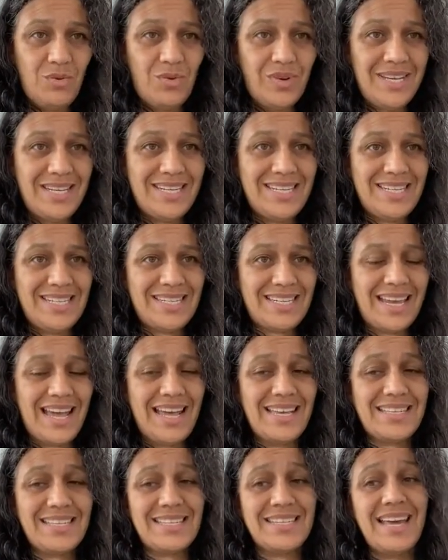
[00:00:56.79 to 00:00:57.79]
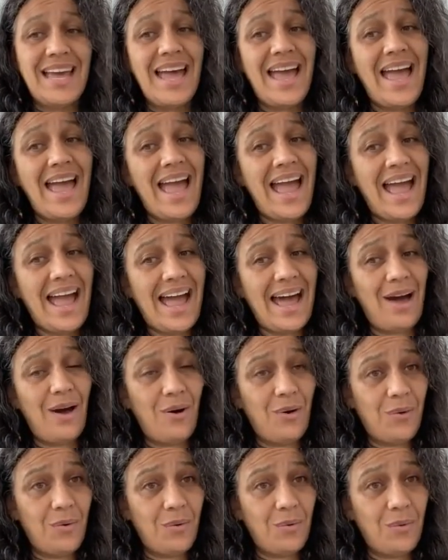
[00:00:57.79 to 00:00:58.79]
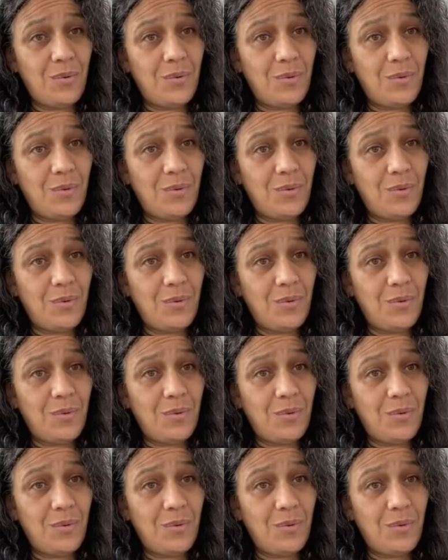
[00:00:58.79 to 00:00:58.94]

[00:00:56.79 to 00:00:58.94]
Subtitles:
we discussed how